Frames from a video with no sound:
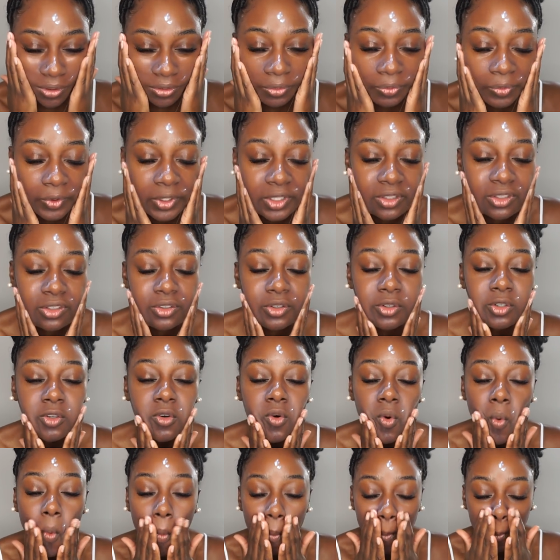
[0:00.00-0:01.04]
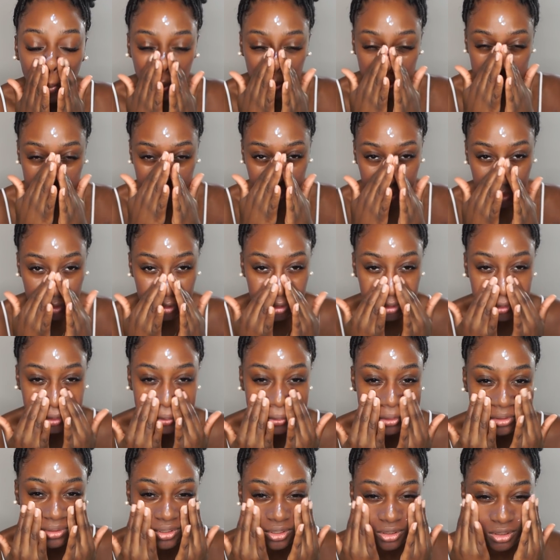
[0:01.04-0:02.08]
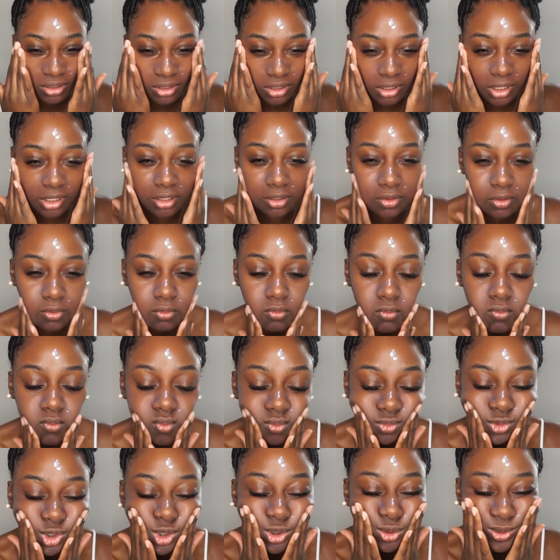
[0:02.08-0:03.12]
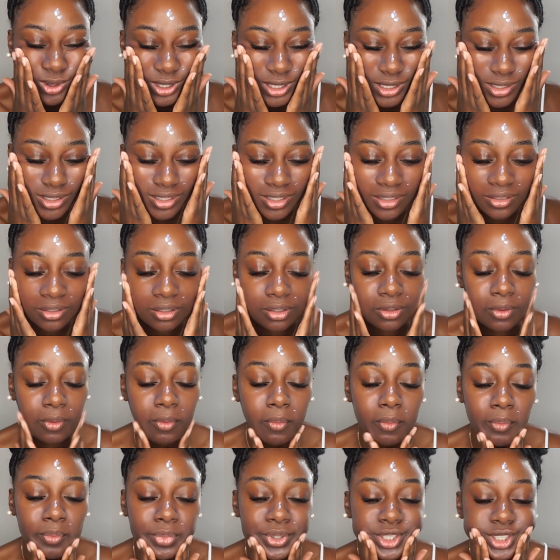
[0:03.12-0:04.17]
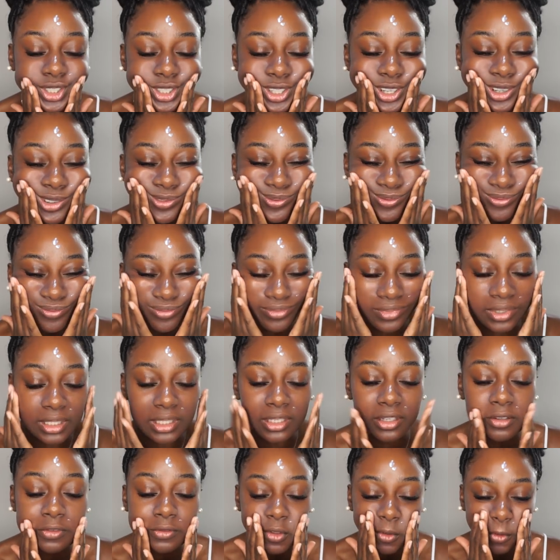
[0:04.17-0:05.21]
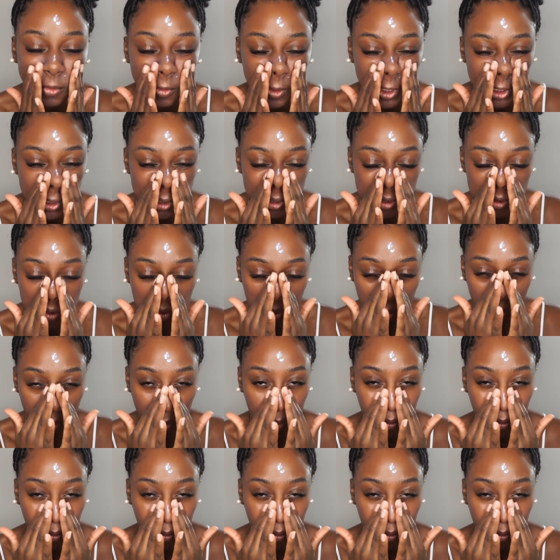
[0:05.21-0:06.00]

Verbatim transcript: and when you're massaging it into your skin always push up lift your face